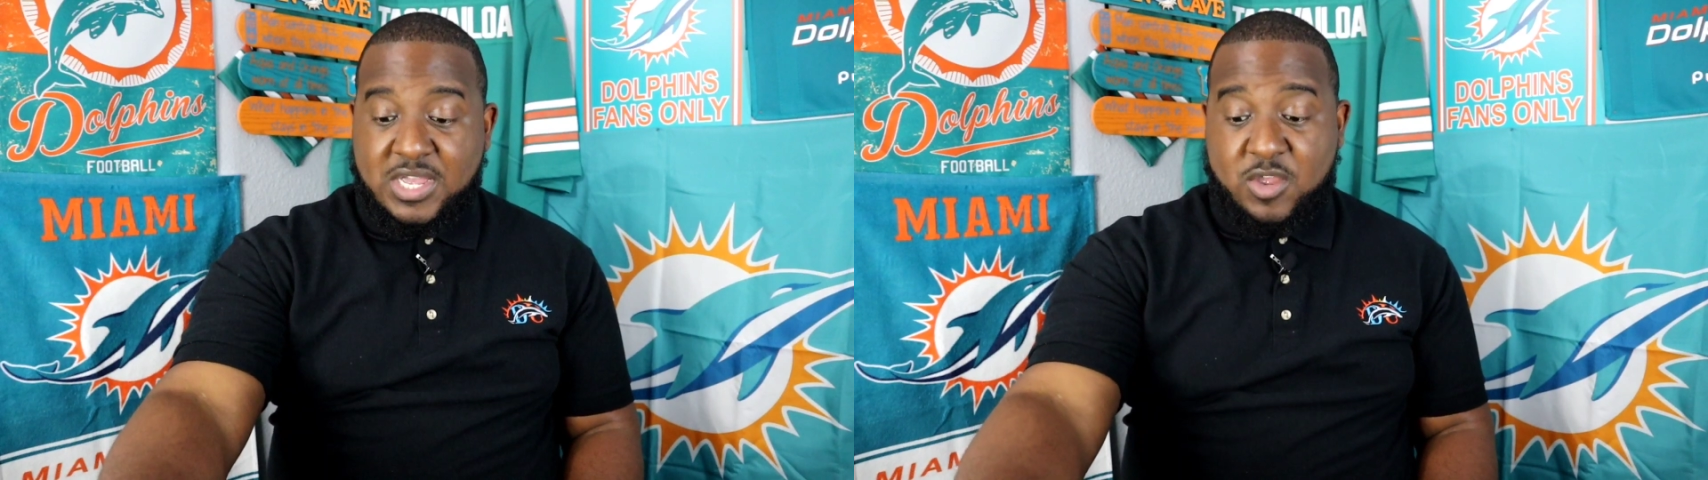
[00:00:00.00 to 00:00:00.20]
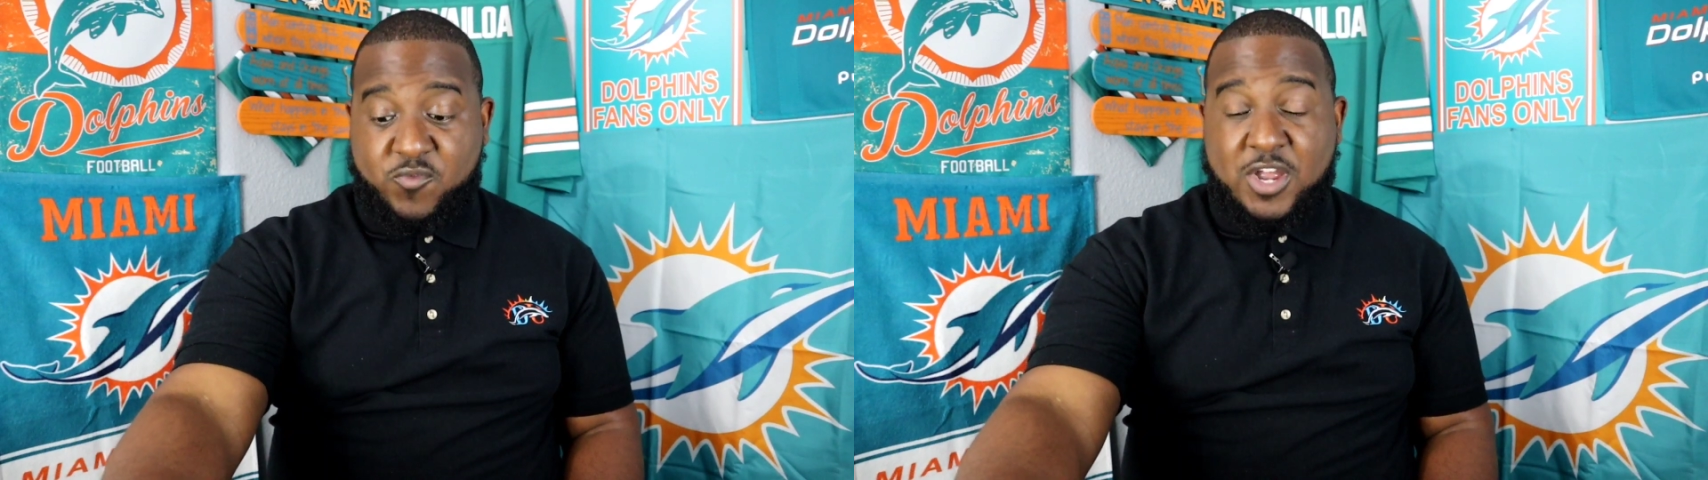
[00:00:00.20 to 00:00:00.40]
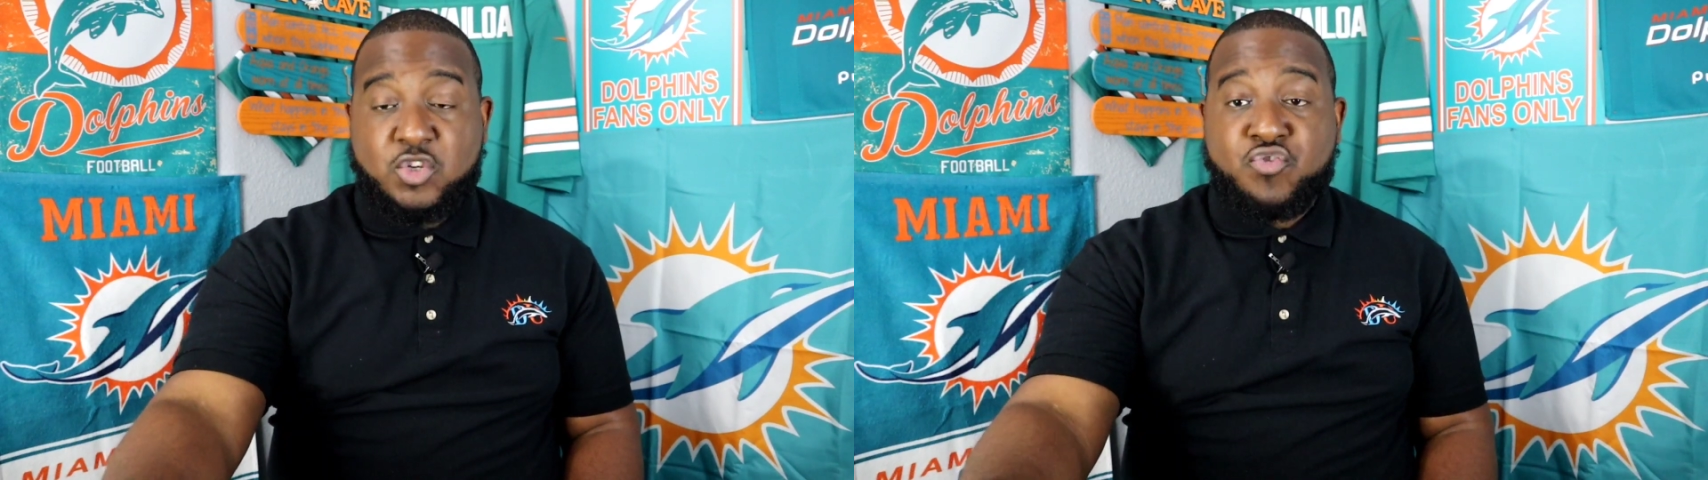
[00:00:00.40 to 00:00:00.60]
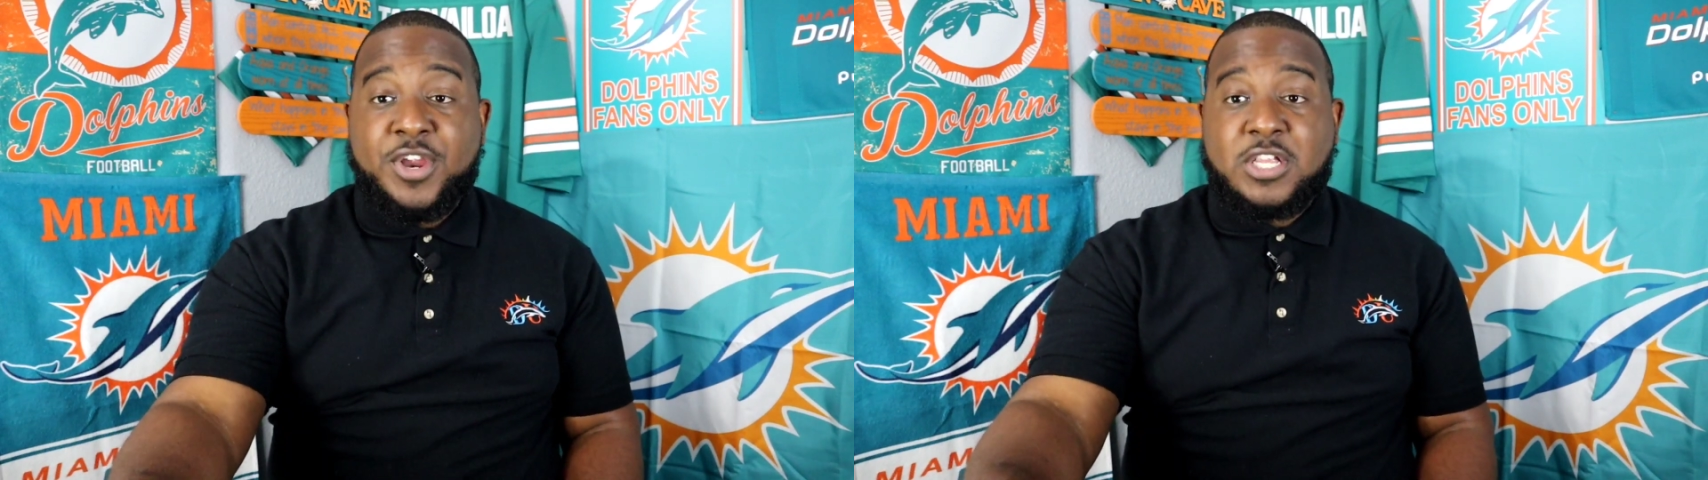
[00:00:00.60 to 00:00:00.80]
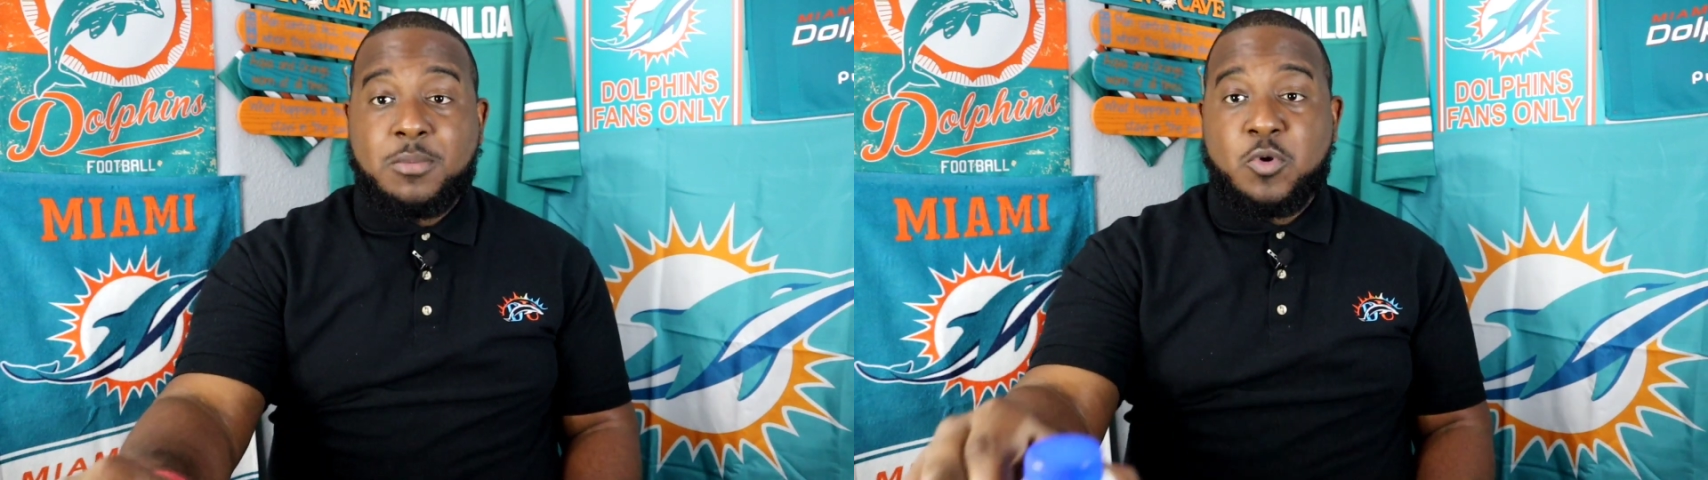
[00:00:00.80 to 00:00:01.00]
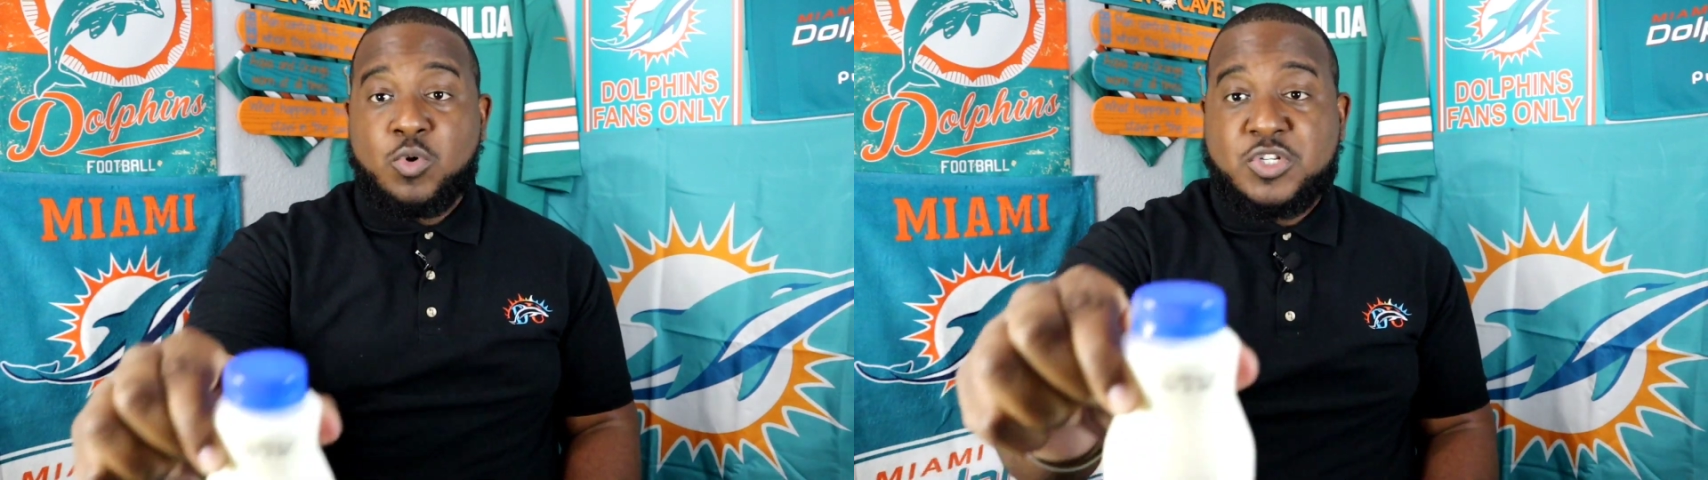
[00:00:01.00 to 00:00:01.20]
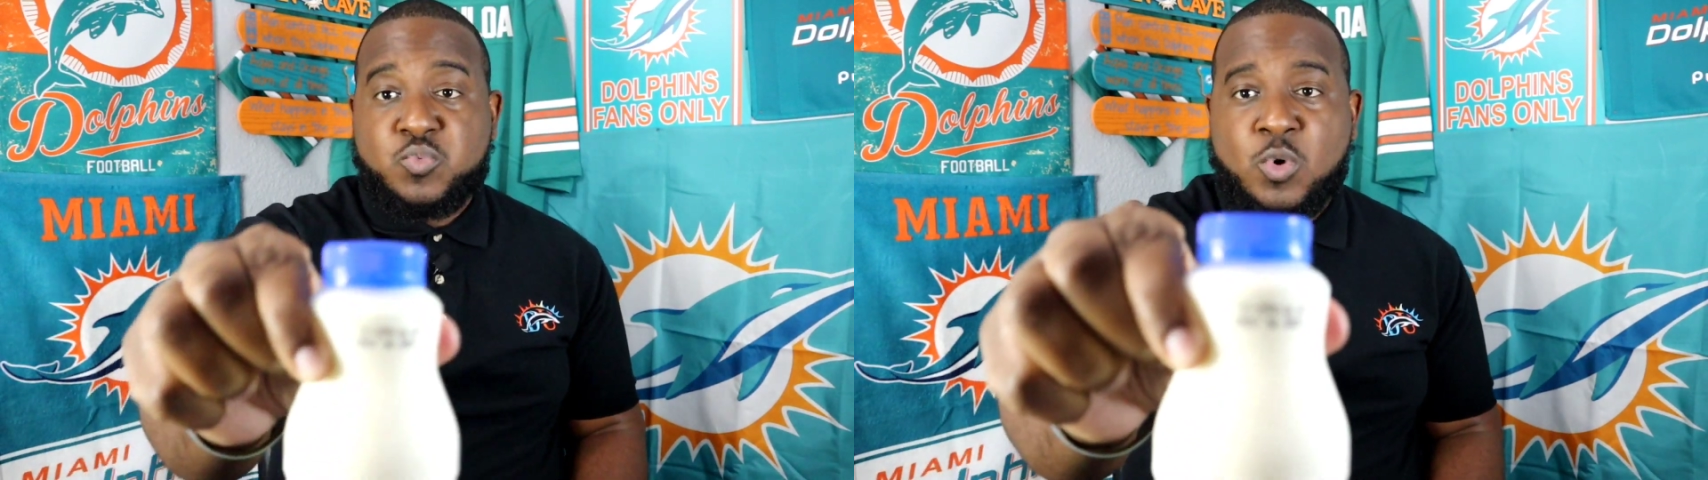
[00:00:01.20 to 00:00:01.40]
If I drink the milk, which